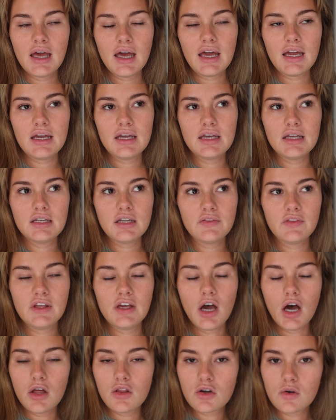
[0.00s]
And the
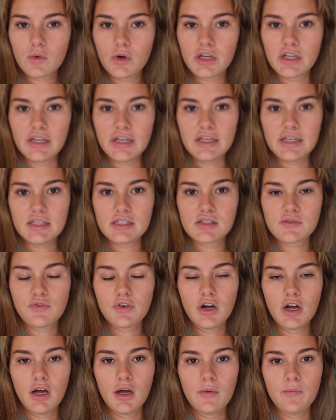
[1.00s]
other one is
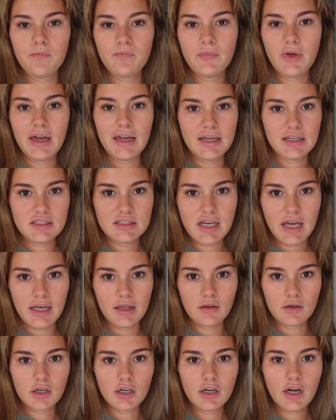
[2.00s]
from Ann
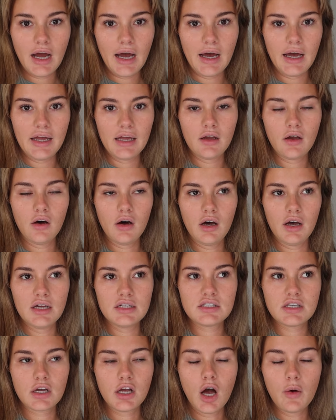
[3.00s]
Taylor. I
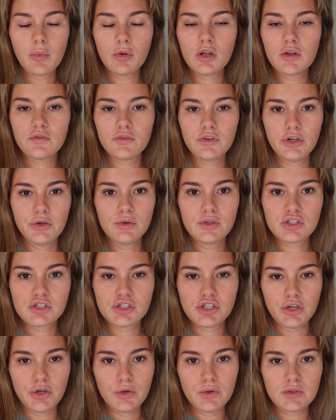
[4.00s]
got a couple of new
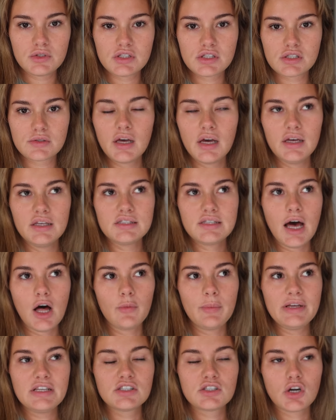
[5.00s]
suits because I'll
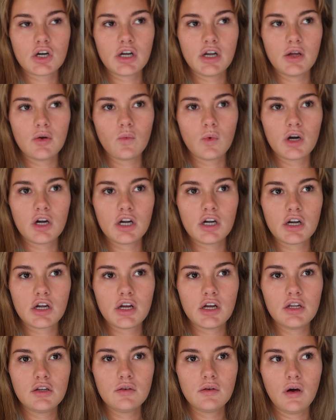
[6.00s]
be starting
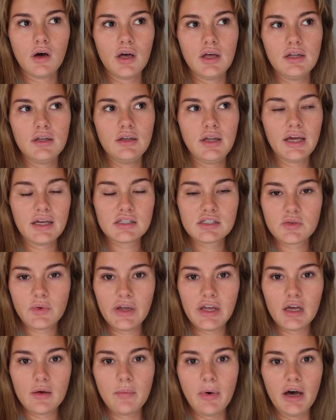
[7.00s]
work not next
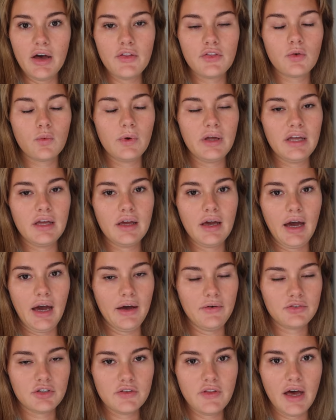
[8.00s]
week, but the week
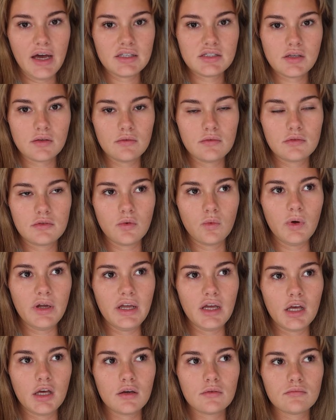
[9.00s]
after that. So the
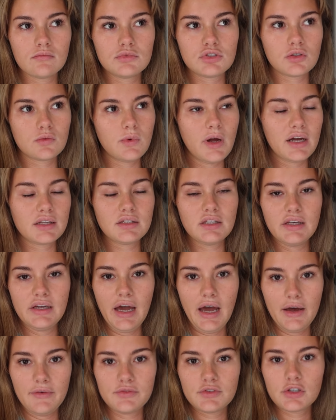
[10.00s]
week directly
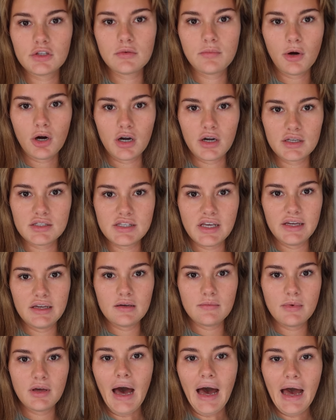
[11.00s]
after the bar
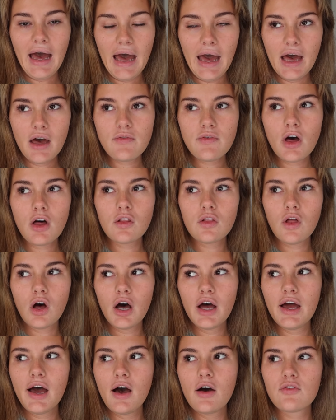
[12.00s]
exam. I have a
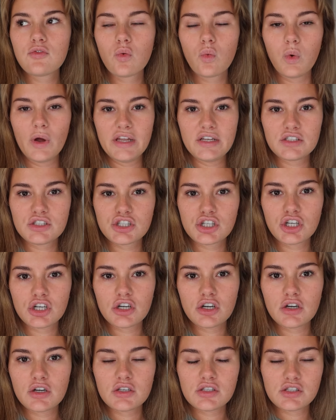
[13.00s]
lot of
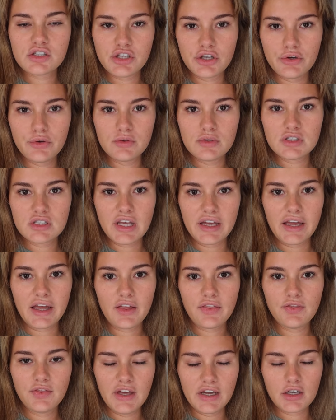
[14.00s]
winter suits,
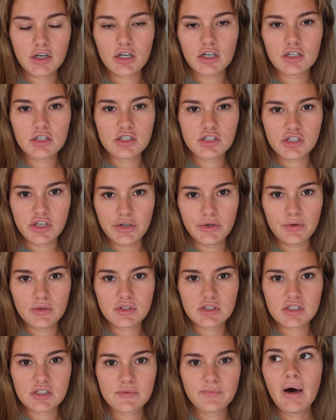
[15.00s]
like thicker
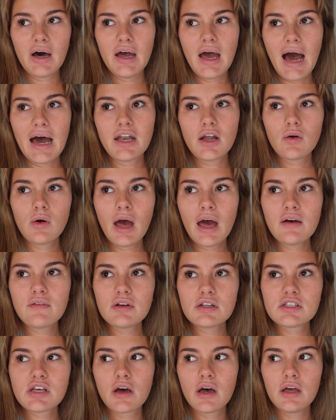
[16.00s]
suits, but I don't have
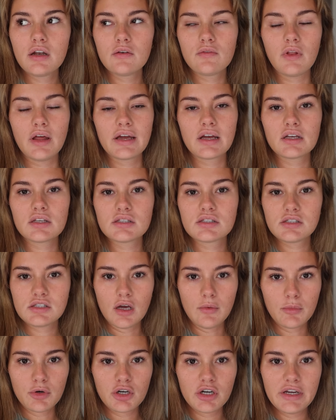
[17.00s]
a ton of like
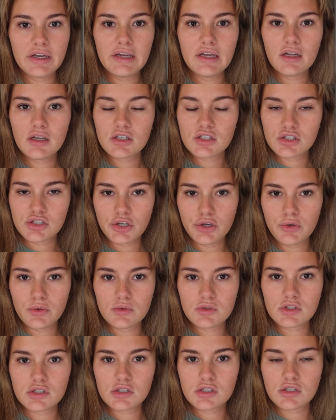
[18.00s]
summery
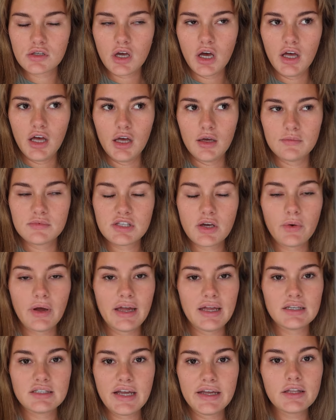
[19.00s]
suits. So
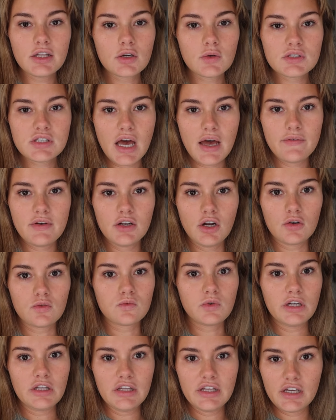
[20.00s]
Ann Taylor was having a
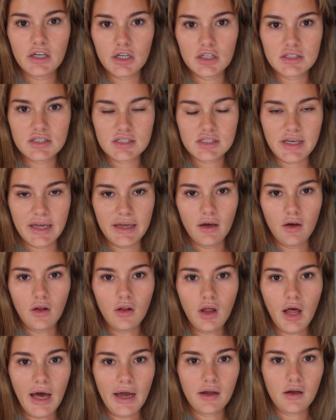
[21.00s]
really good
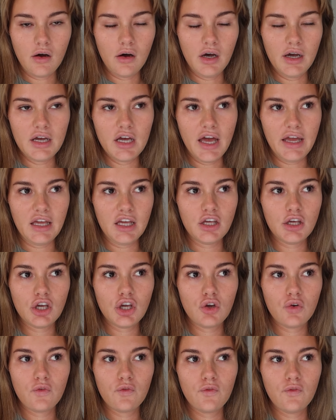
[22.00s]
sale. I got an
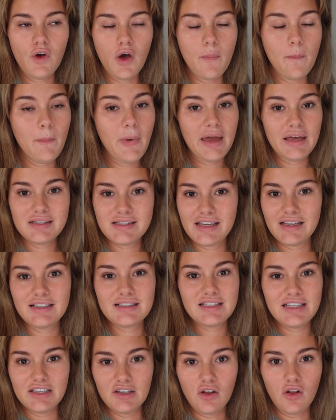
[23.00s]
amazing
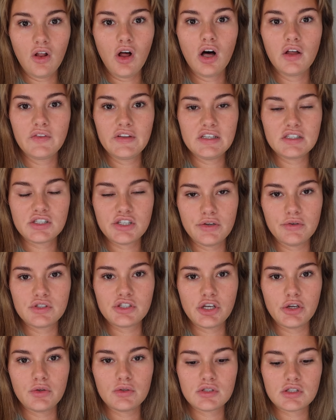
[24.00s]
deal on these two
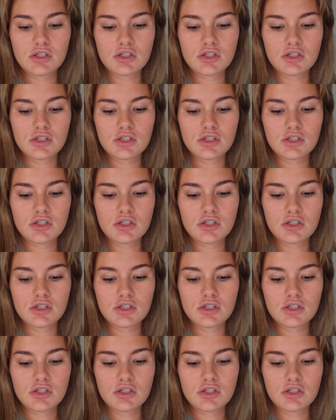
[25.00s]
suits.